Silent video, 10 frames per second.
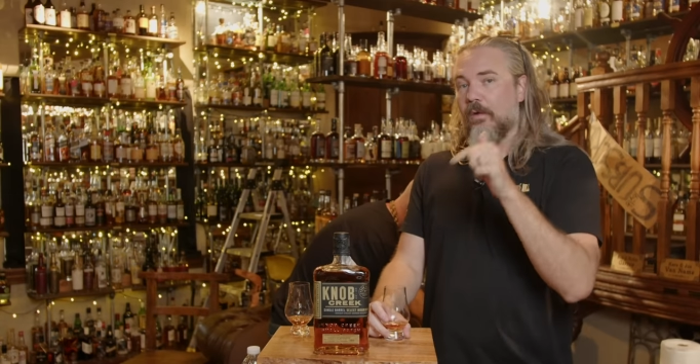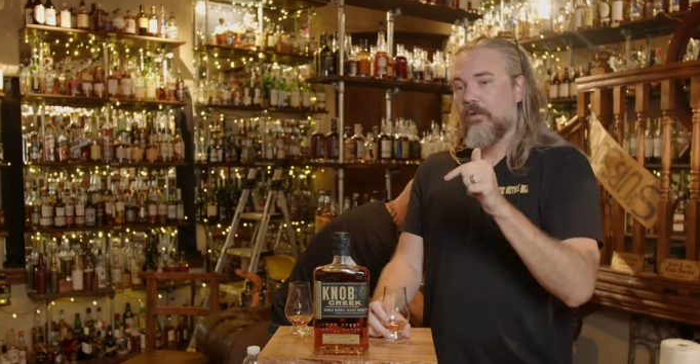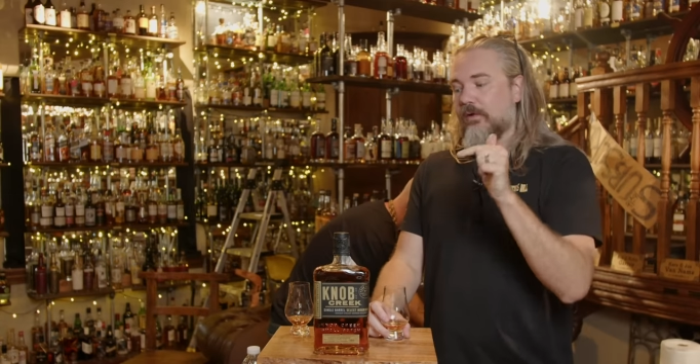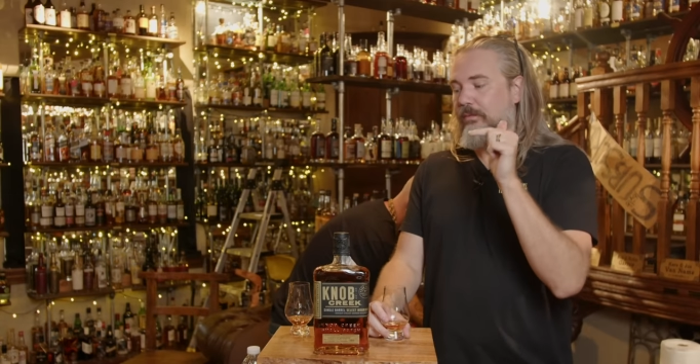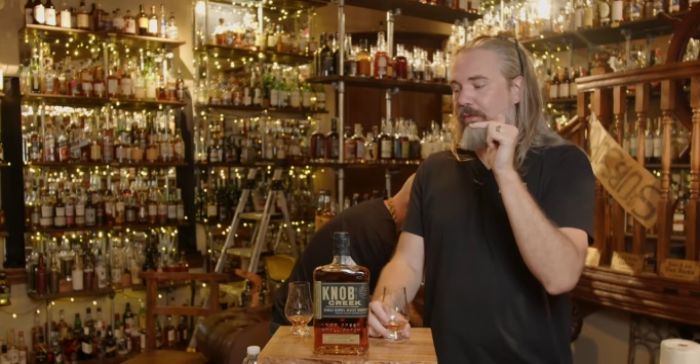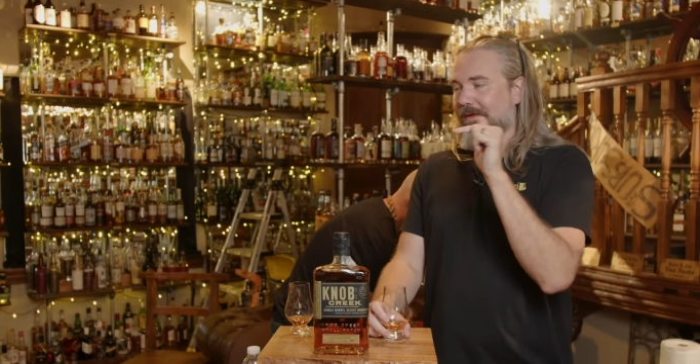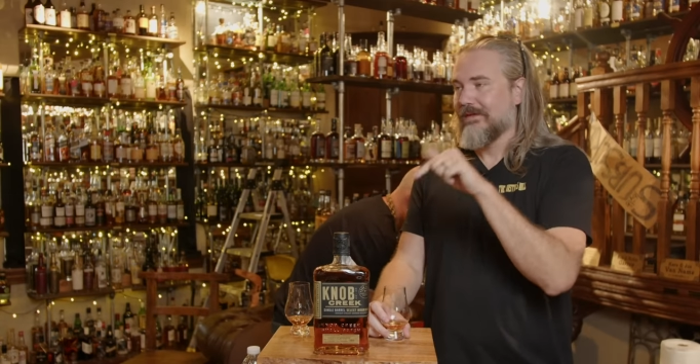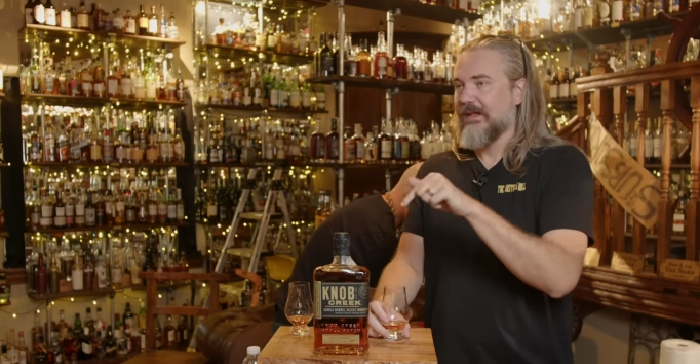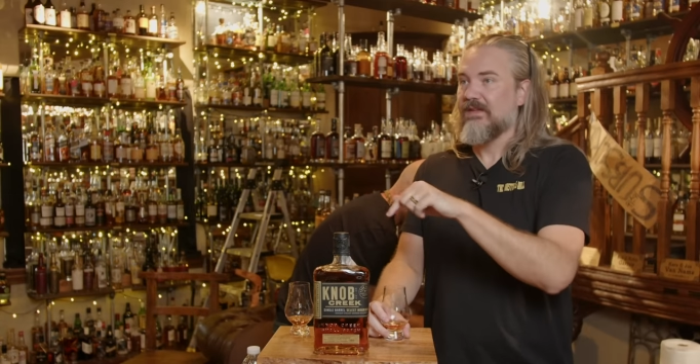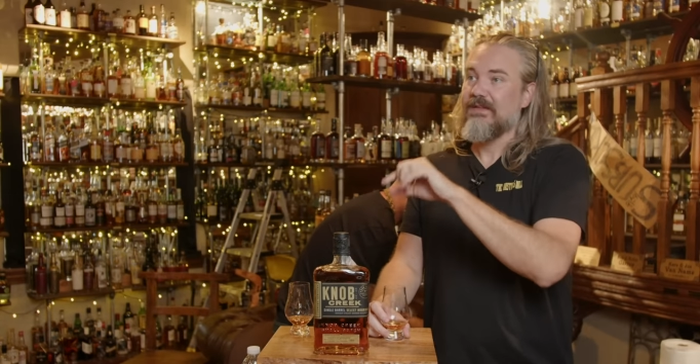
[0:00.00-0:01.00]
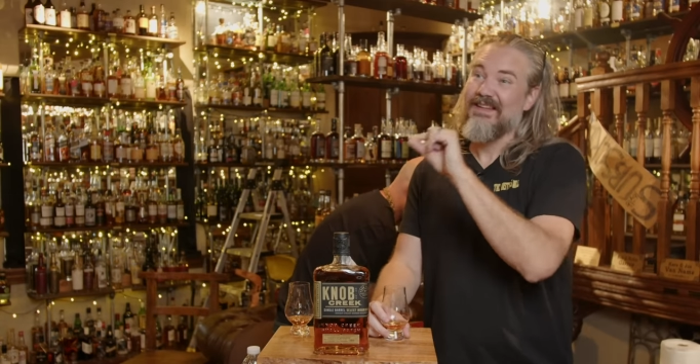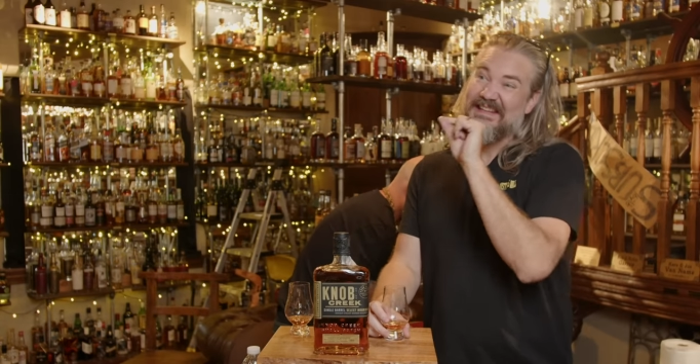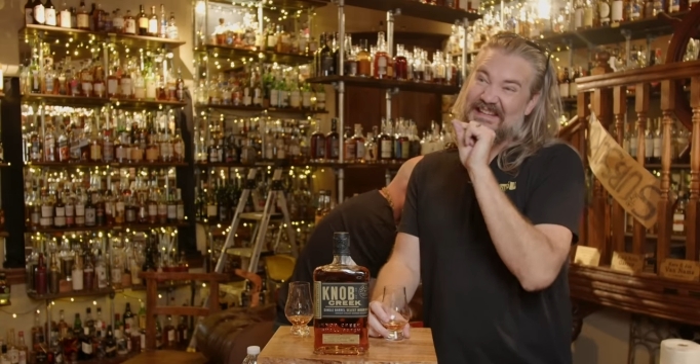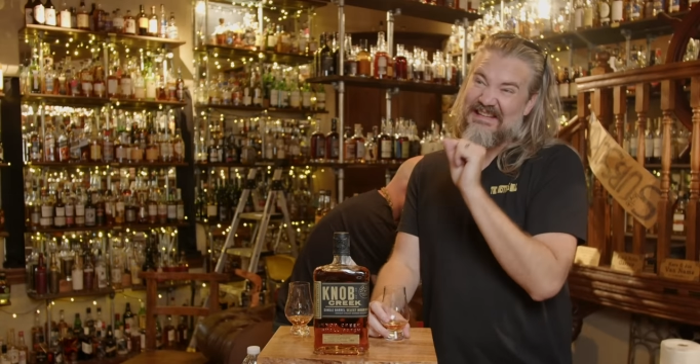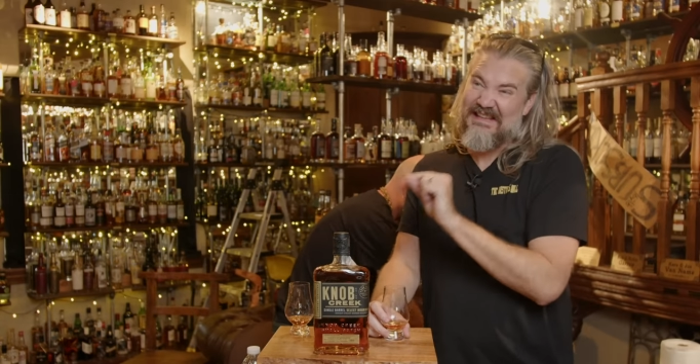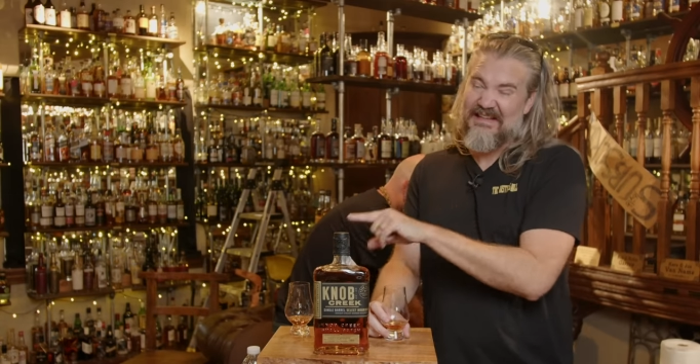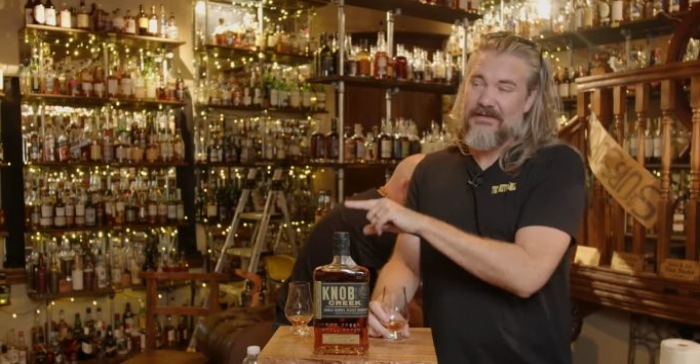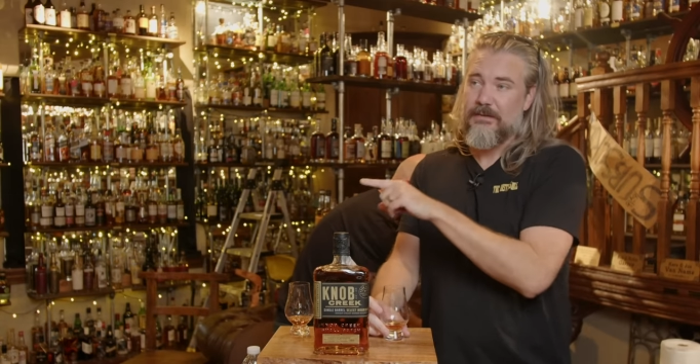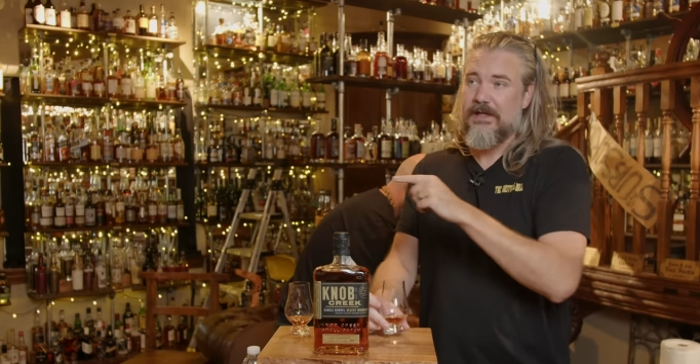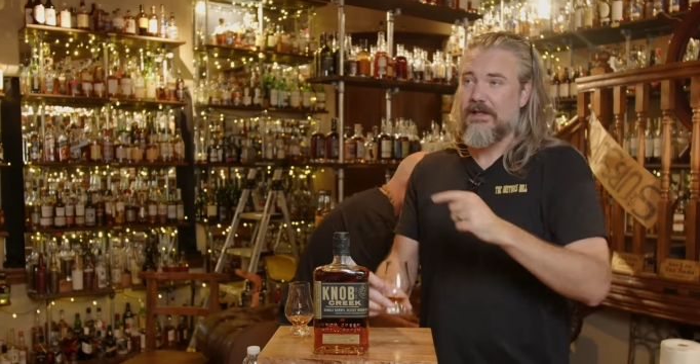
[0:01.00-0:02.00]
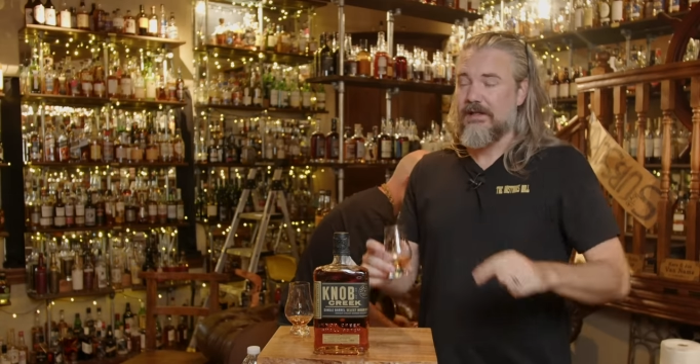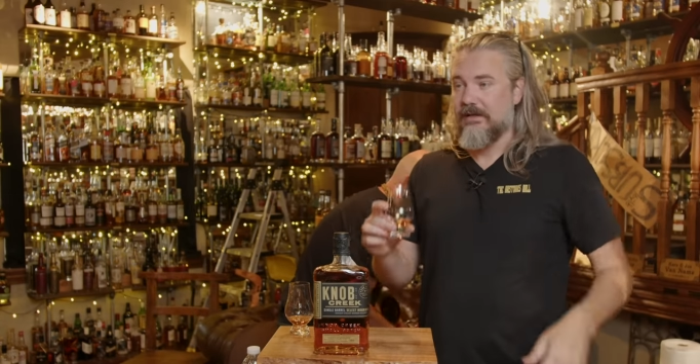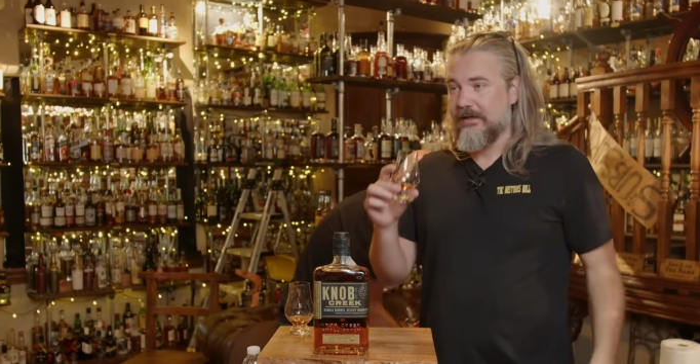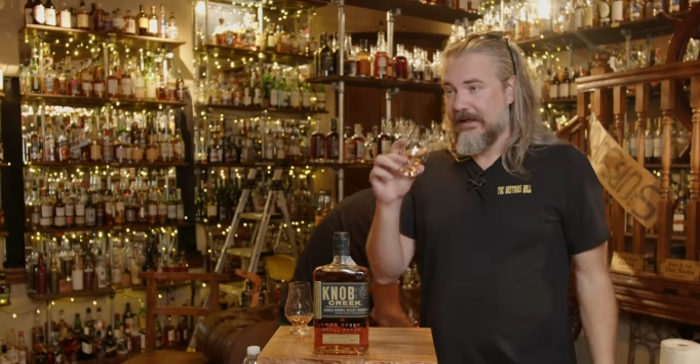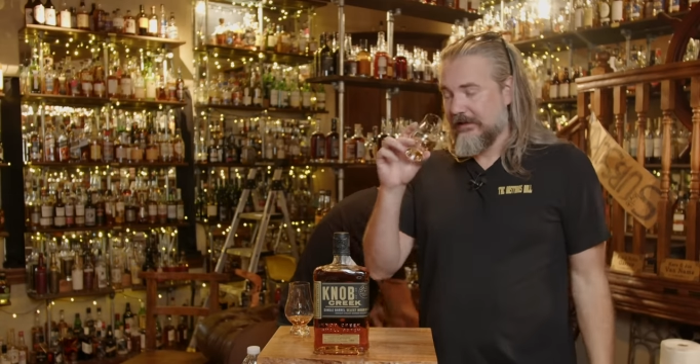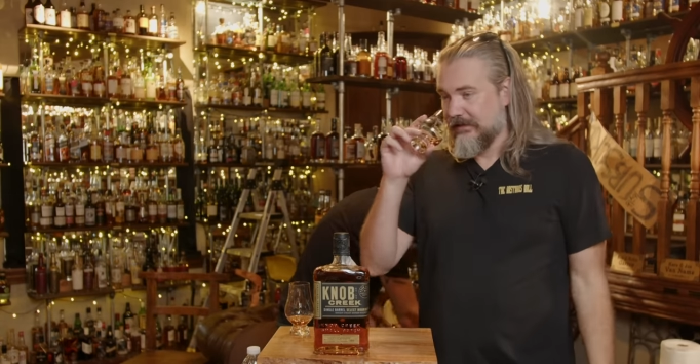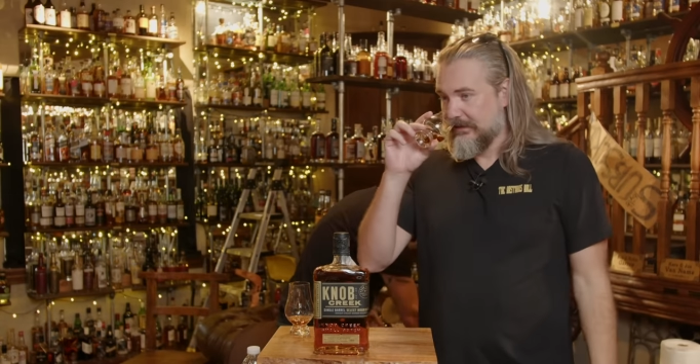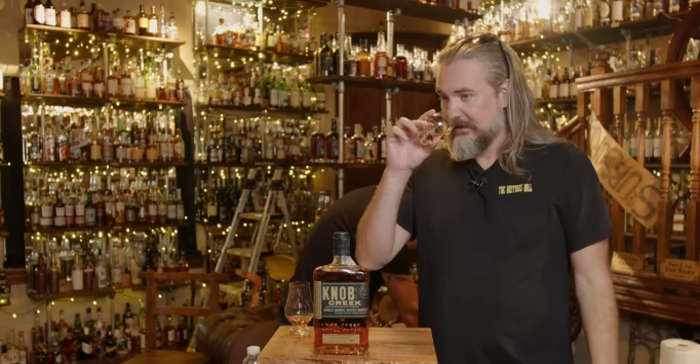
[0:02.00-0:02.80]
oak presents this way in a glass.